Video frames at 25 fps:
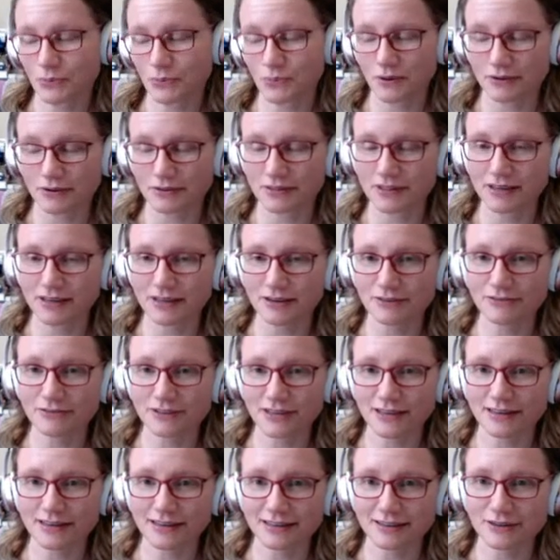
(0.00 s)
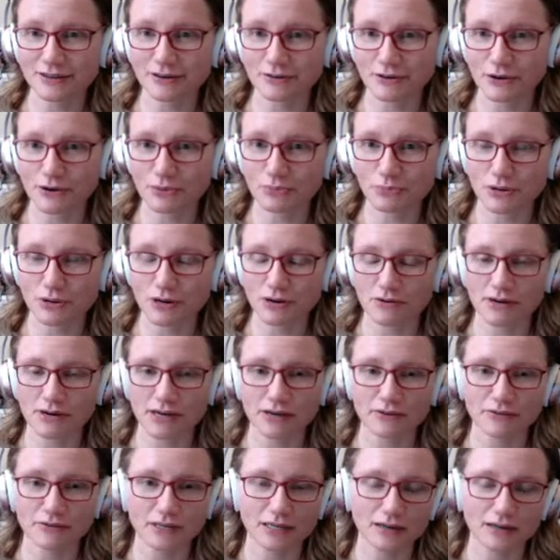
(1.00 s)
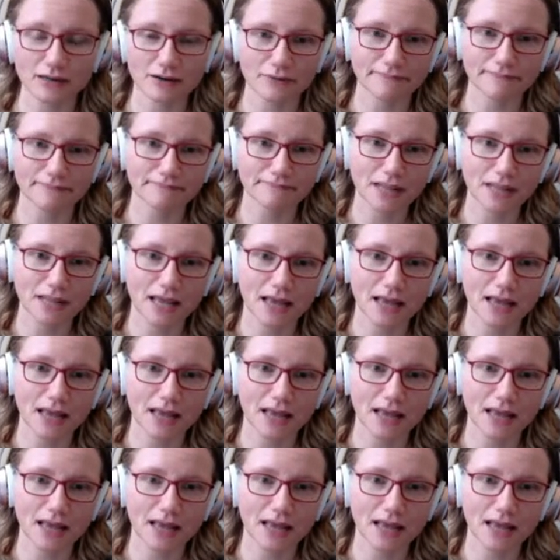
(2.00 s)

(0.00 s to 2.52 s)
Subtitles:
worthy of getting their own pronoun here.